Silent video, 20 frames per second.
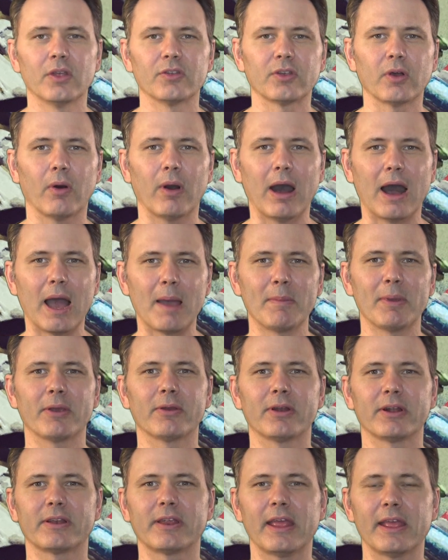So I'm
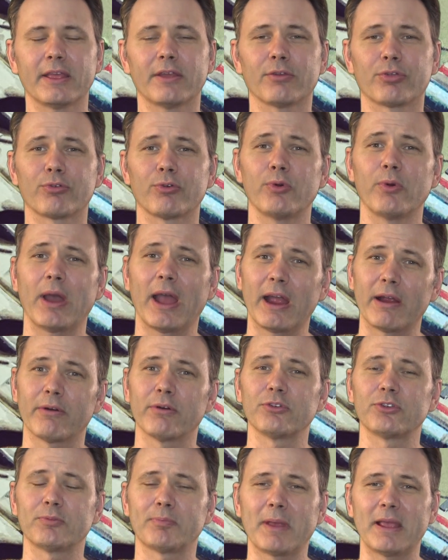here to take you through
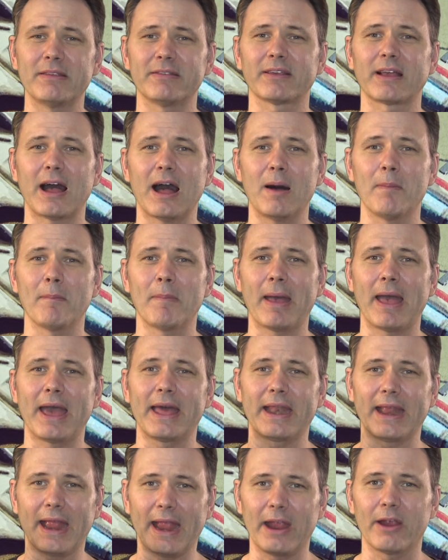aerospace
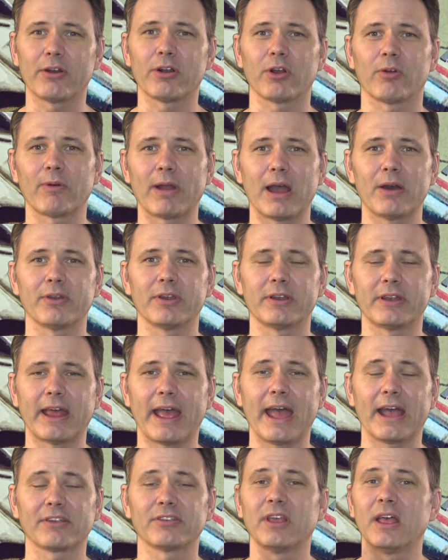combat air-to-ground
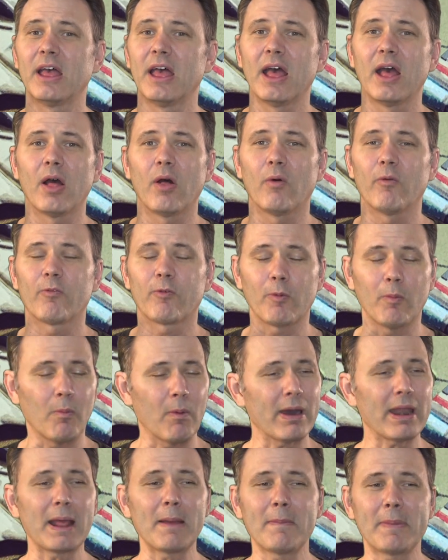attacks. From
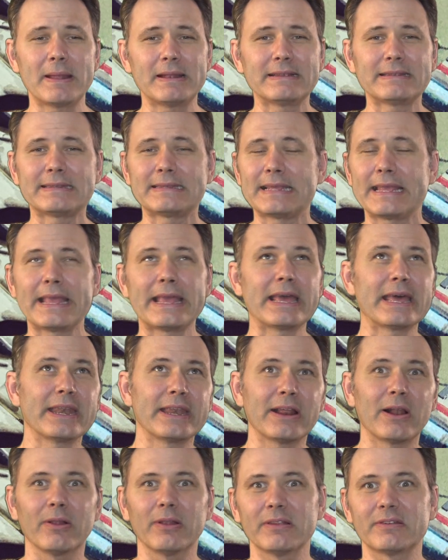what I've been seeing,
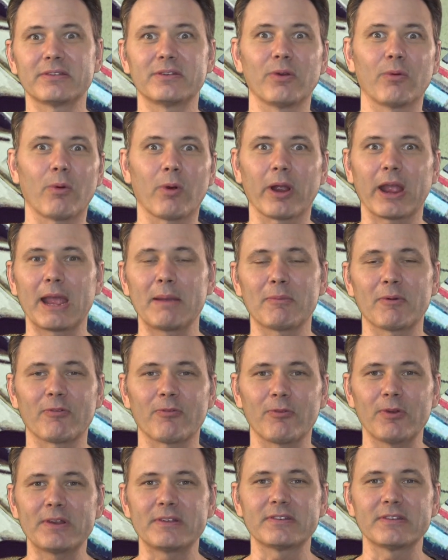listen to Wargamer
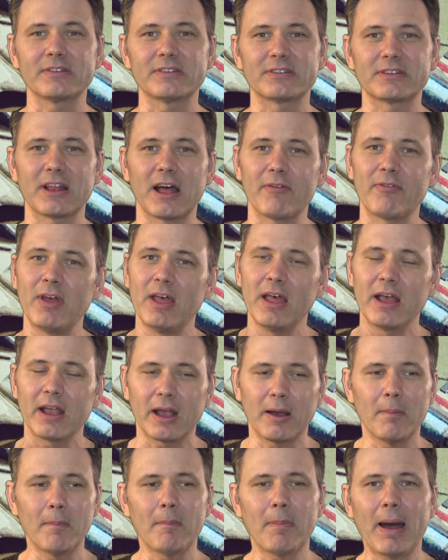Fritz and stuff,
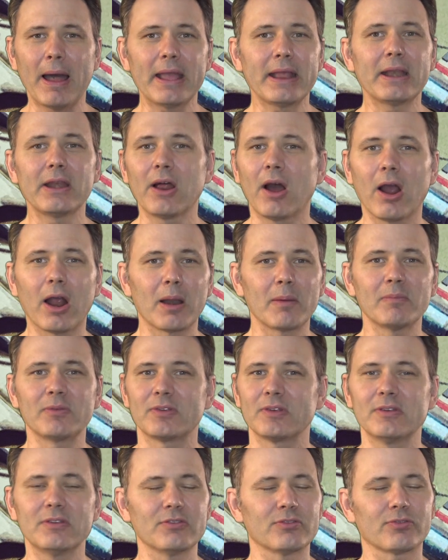combined arms
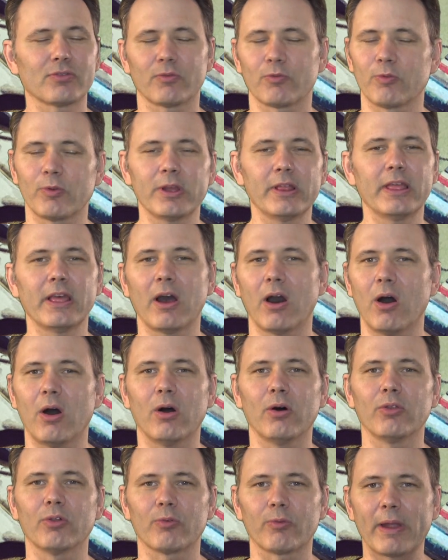is really
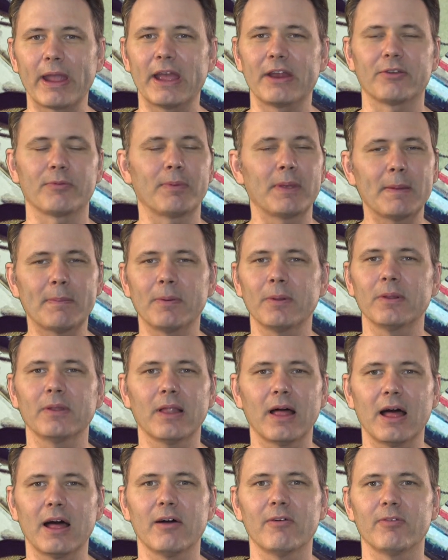all the rage. People
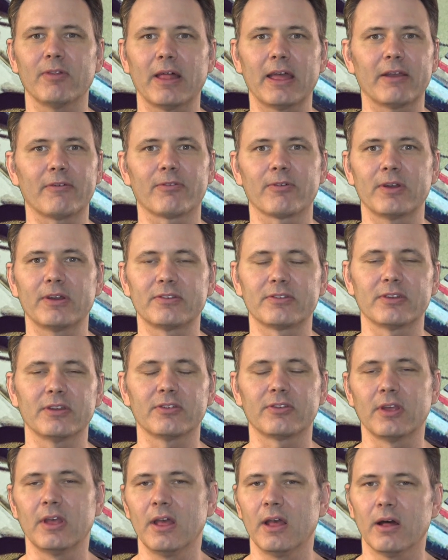love, like, for
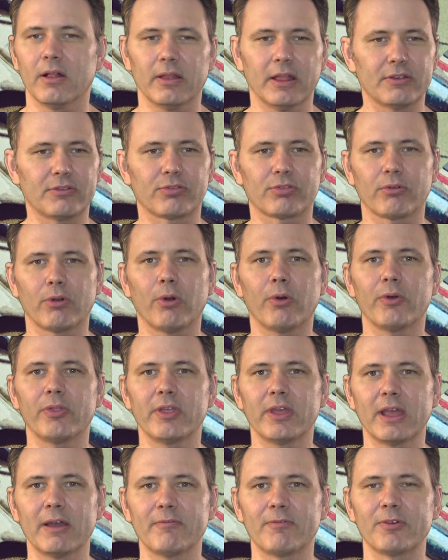instance, let's throw in
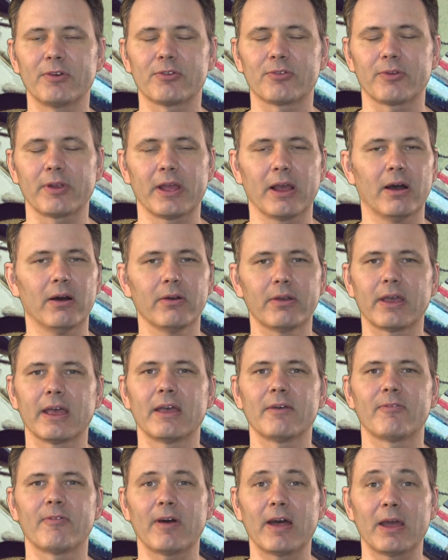the infantry.
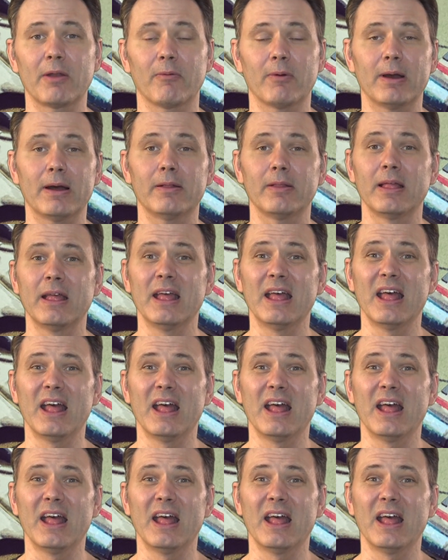Okay, fine. Well,